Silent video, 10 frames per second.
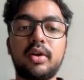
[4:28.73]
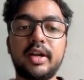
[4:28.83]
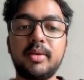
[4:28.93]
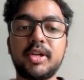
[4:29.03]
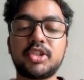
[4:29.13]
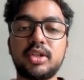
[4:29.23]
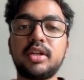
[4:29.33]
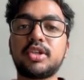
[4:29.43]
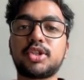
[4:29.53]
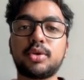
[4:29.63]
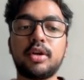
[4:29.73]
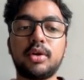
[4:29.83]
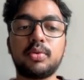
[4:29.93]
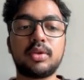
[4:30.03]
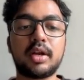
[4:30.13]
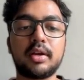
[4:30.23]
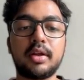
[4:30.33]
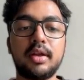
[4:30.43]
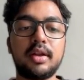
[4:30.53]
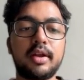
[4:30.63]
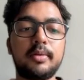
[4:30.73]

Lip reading: mentioned, it shouldn't do that, right?